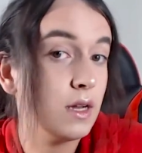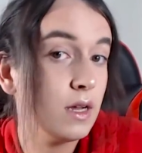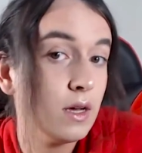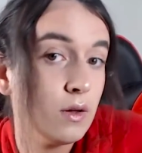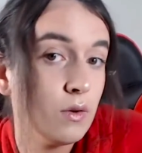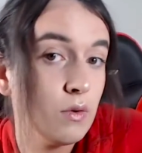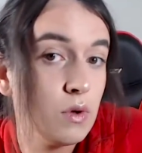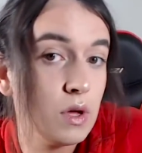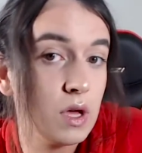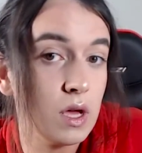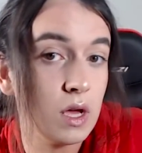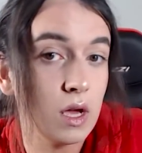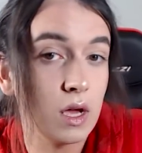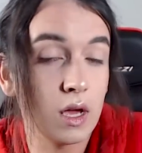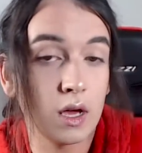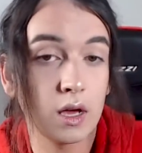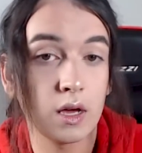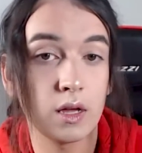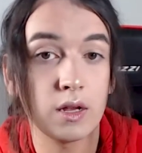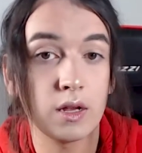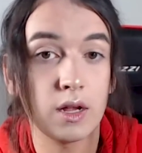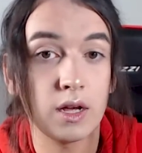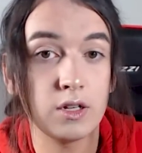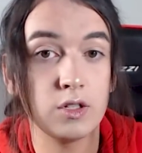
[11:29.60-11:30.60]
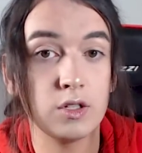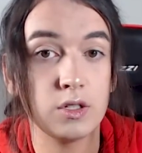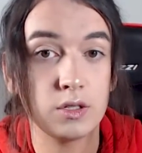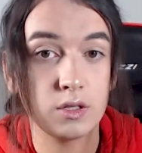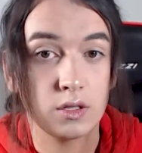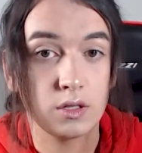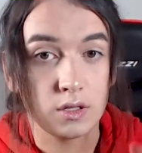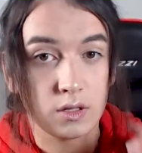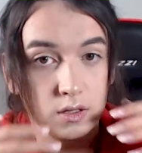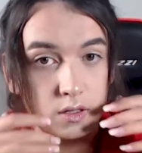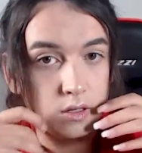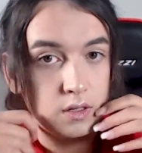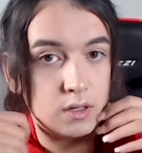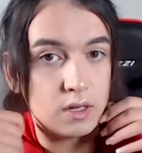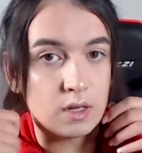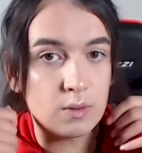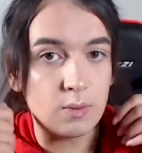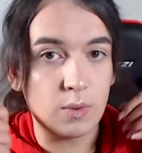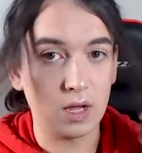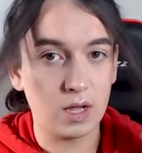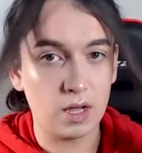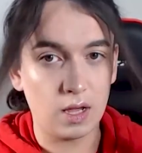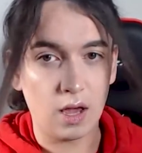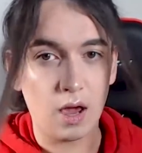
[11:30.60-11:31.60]
now, and I just did
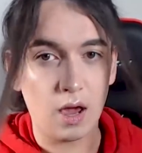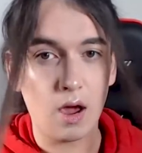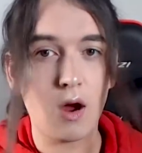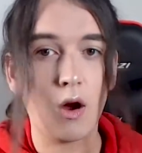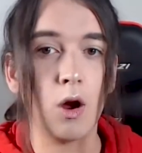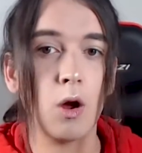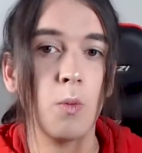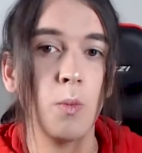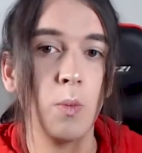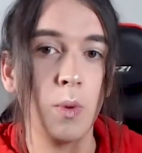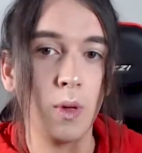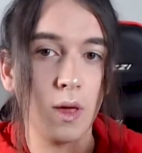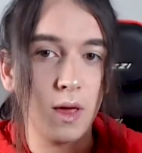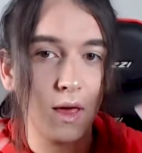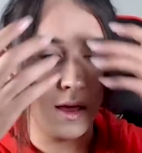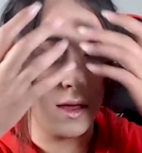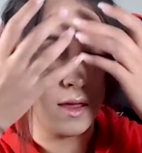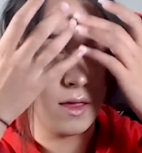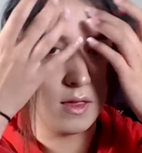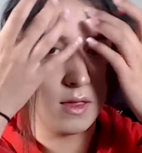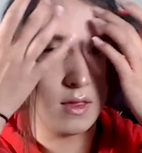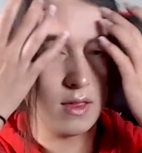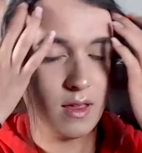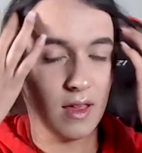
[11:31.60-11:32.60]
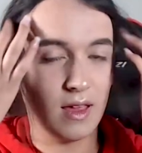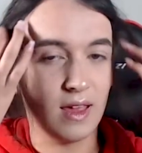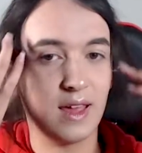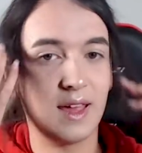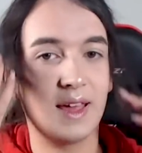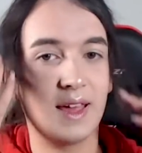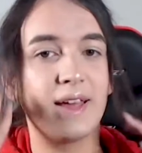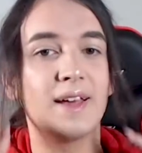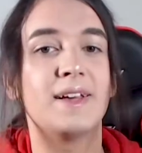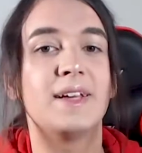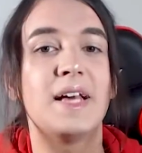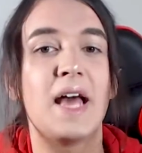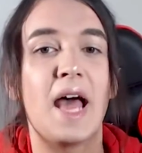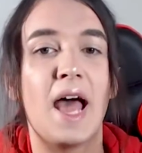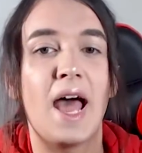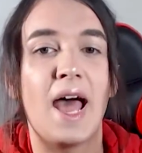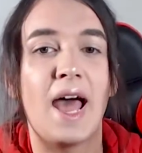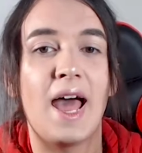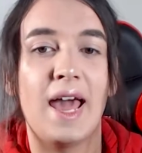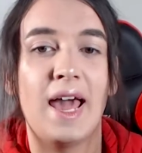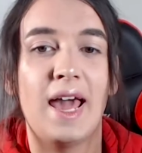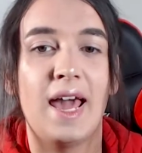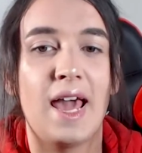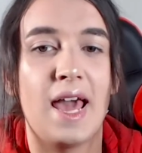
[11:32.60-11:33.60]
my hair a bit,
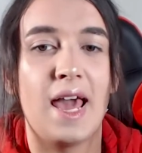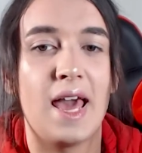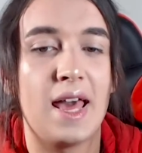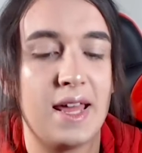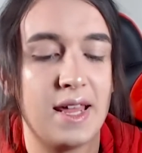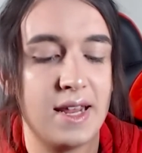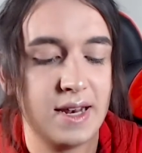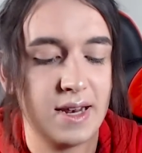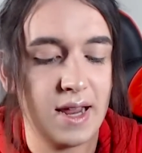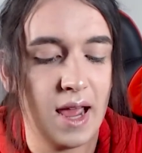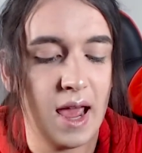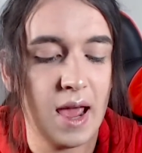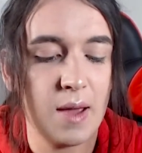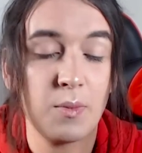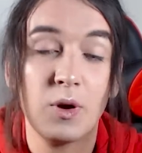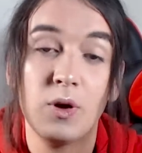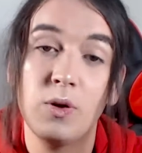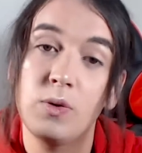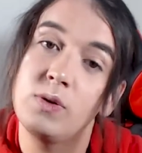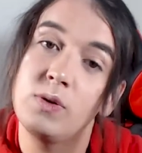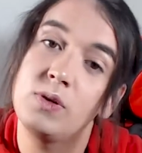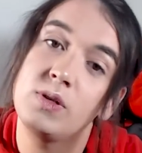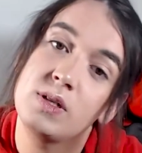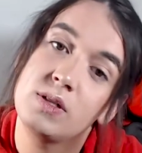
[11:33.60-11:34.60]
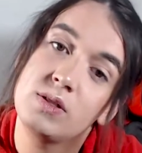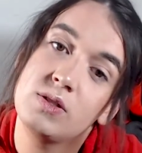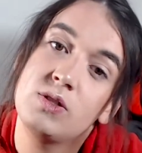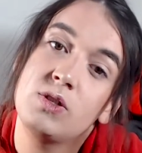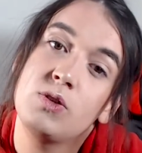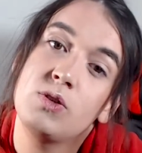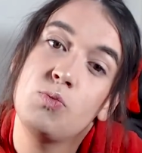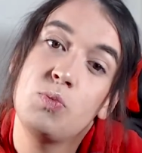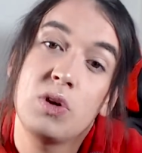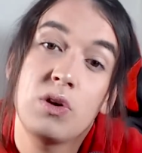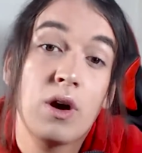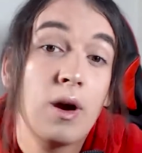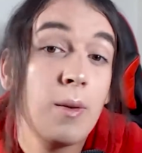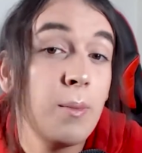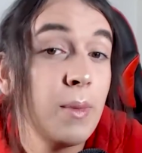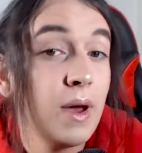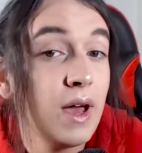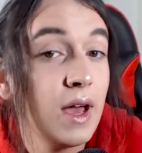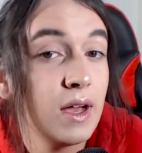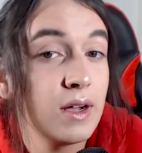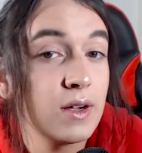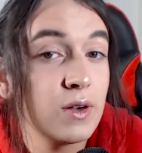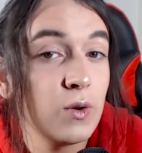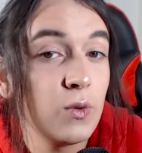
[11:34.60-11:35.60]
and I'm going to be right
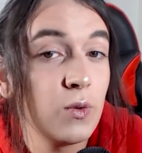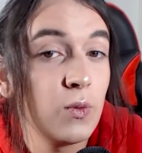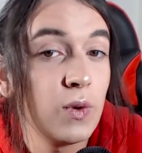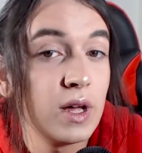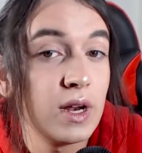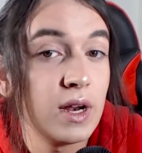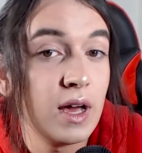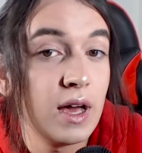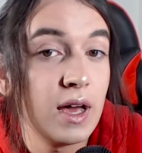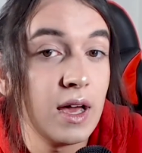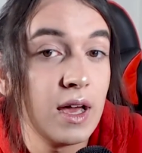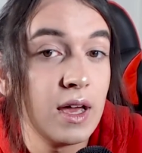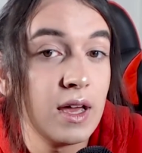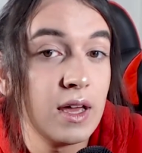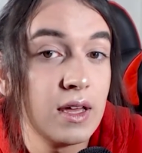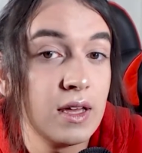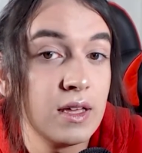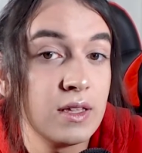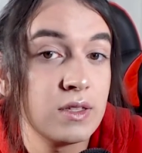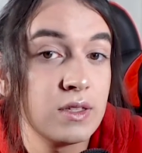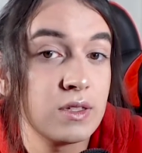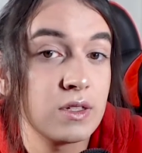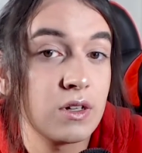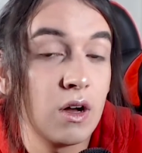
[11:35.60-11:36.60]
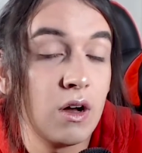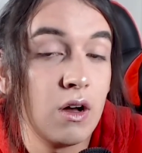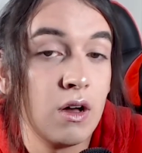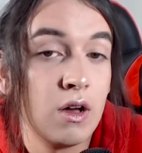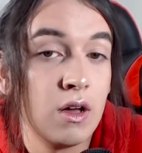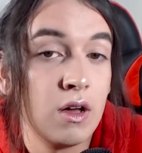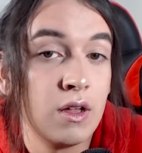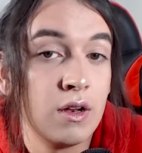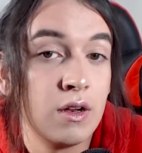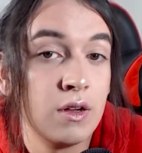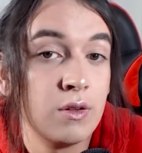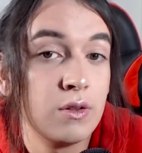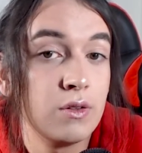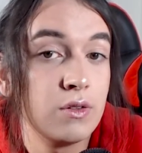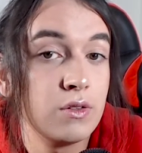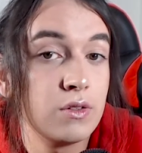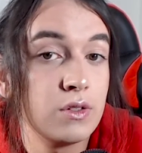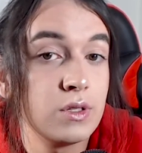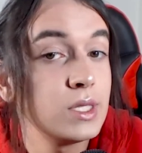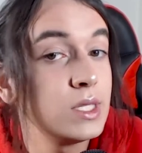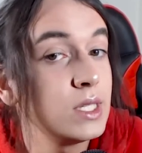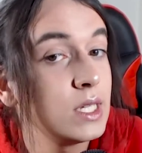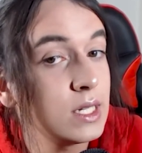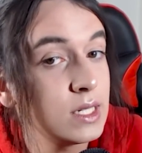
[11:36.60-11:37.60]
back when it's gone
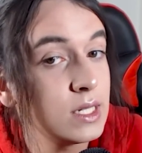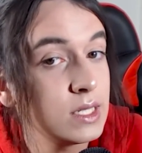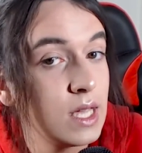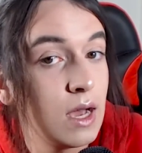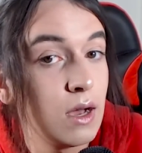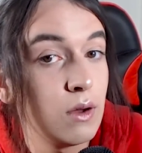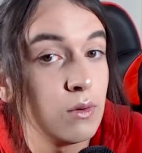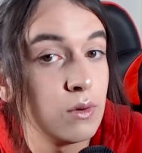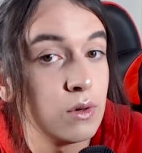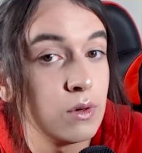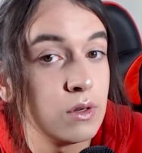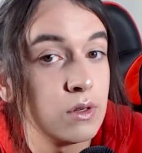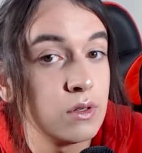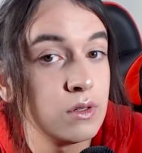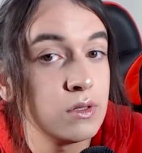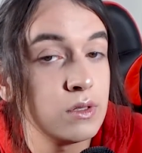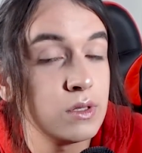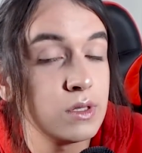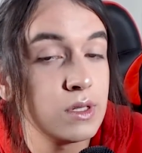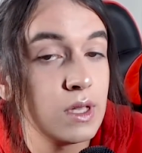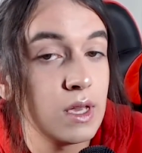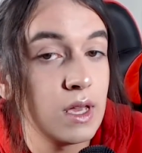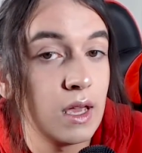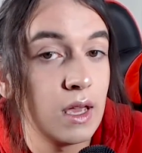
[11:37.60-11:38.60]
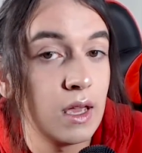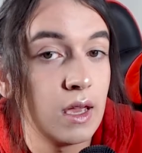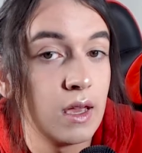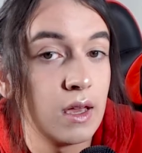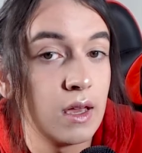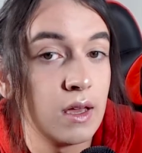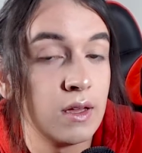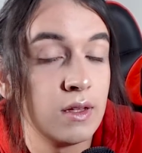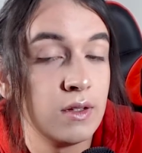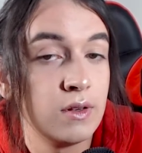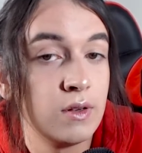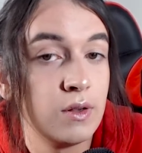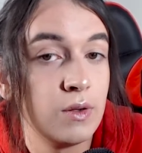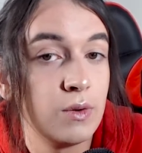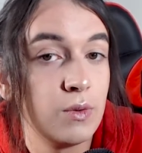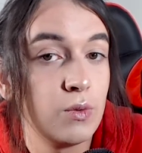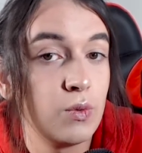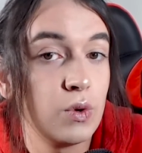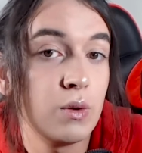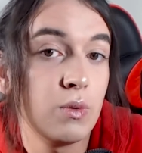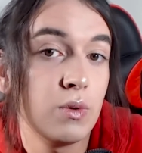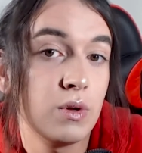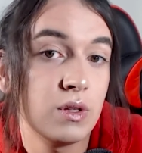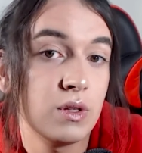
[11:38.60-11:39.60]
6 hours, and
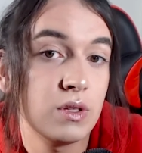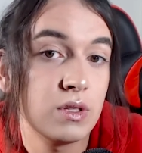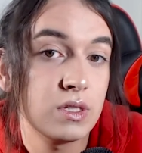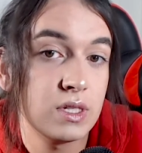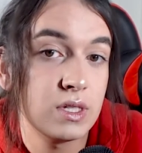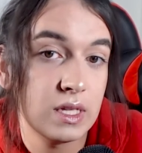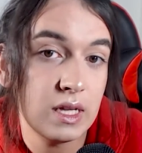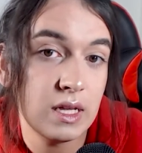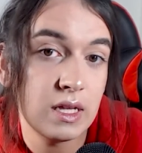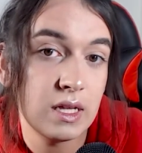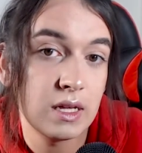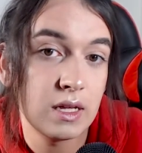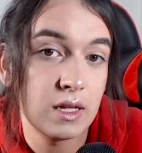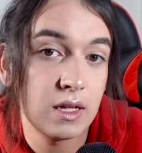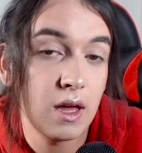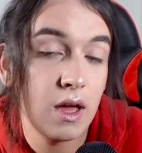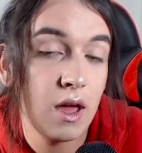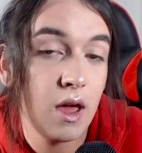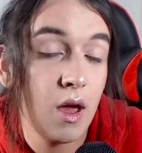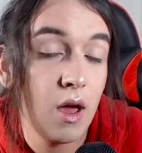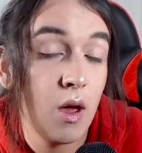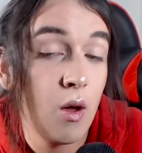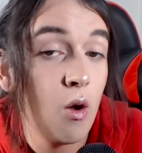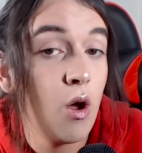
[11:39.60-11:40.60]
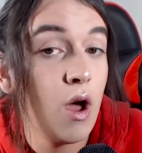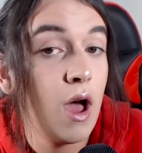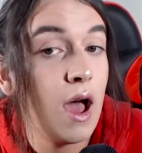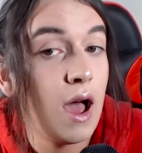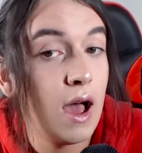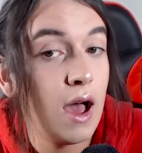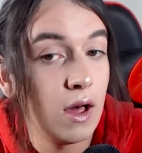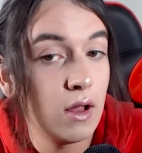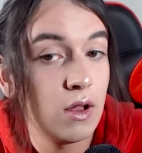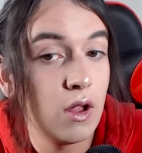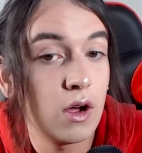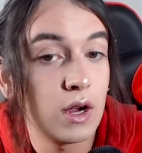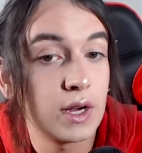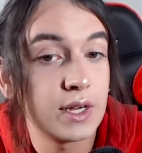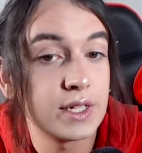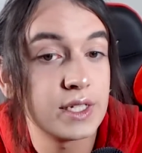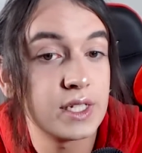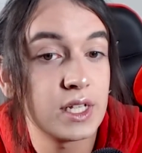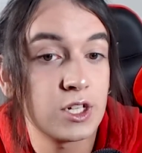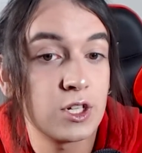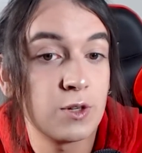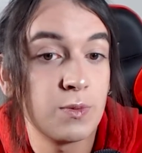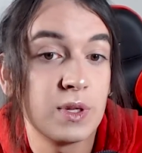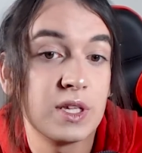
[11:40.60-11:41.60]
we will see how long it's
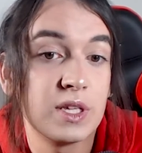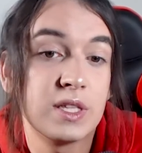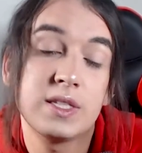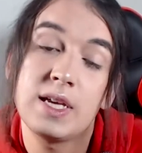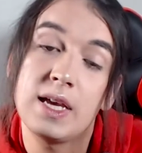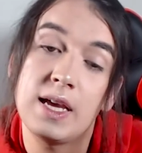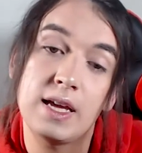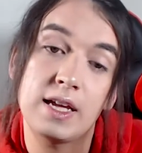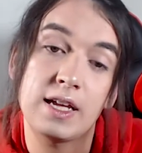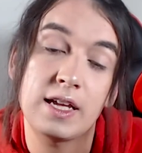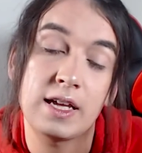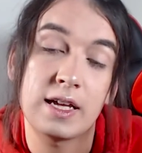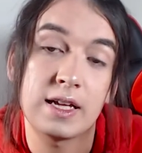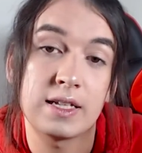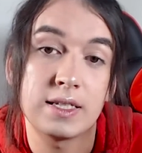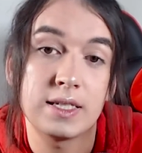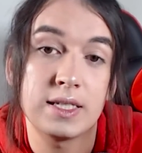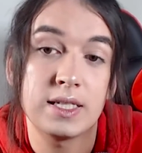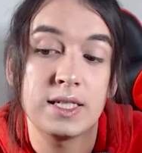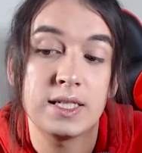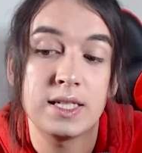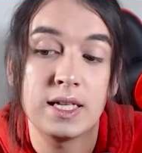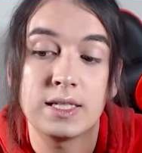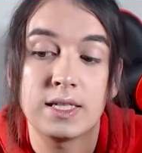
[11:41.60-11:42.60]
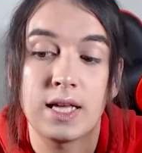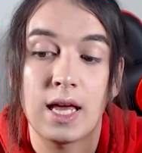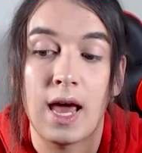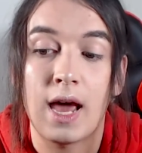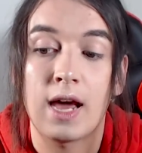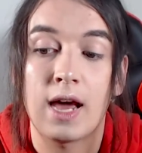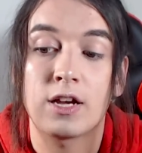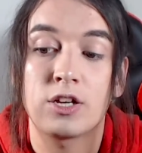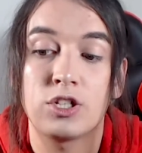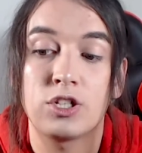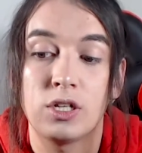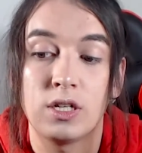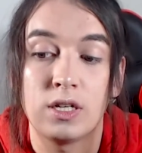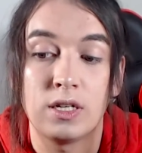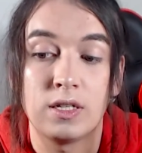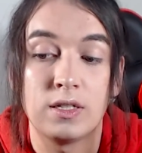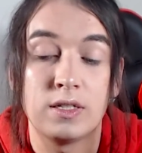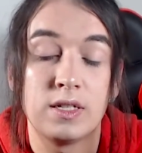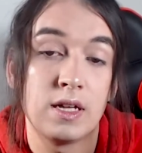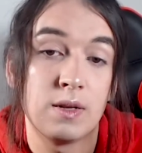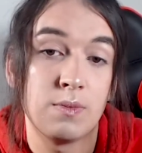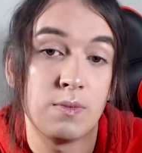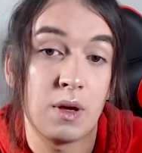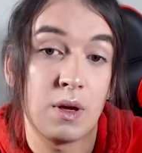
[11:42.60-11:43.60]
actually been taking since I actually
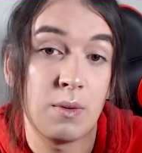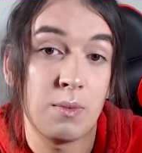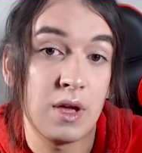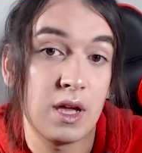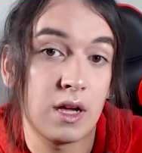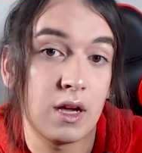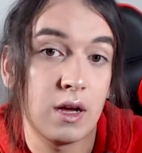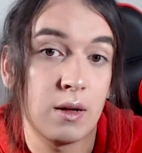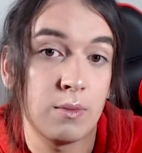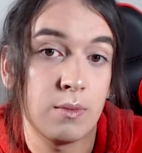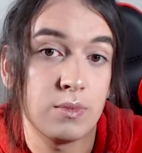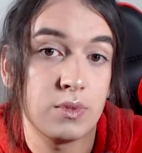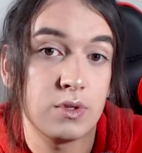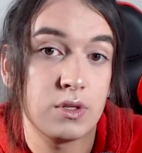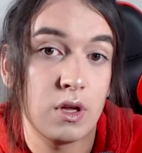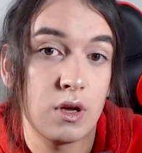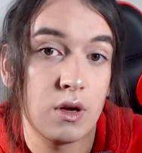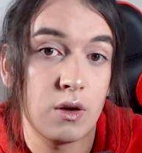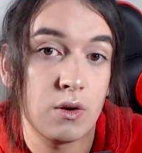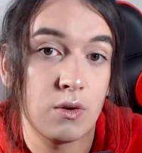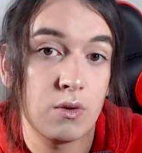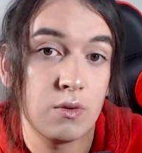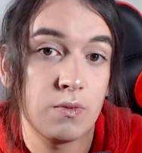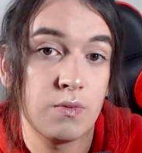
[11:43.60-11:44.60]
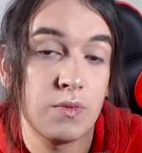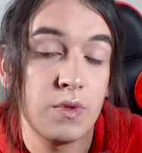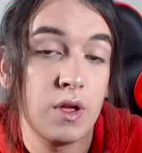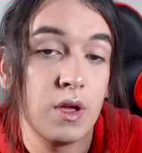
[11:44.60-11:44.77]
did my makeup. So I'm